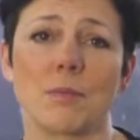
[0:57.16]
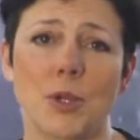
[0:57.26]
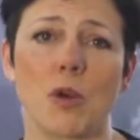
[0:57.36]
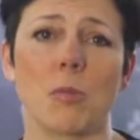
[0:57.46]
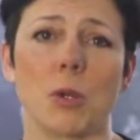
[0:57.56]
to
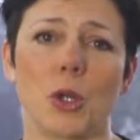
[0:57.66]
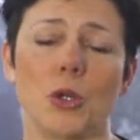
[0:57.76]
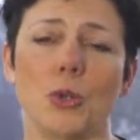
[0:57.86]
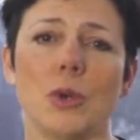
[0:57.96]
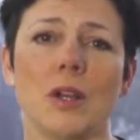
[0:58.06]
Beyond
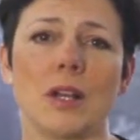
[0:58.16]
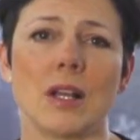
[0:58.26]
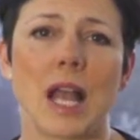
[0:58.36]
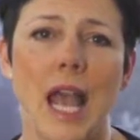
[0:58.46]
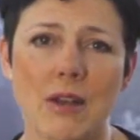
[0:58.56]
Blue
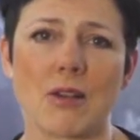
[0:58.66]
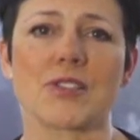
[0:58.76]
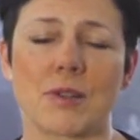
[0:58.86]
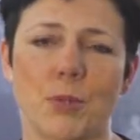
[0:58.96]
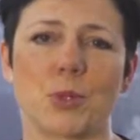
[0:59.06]
and our
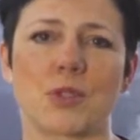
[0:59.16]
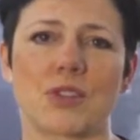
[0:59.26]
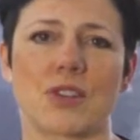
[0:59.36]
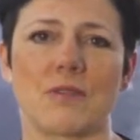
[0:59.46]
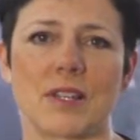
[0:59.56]
support
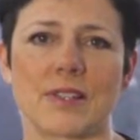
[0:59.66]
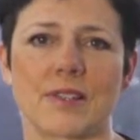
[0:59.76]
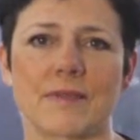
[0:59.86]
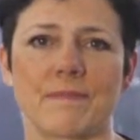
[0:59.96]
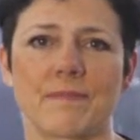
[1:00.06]

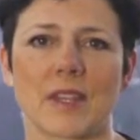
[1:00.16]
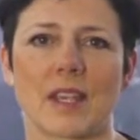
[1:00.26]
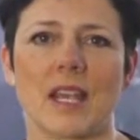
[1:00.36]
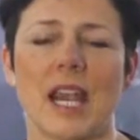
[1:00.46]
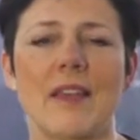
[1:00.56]
service.
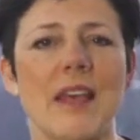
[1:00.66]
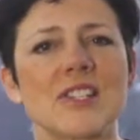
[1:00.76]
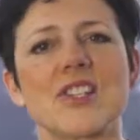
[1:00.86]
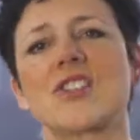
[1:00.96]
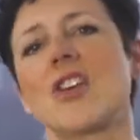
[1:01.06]
And that's a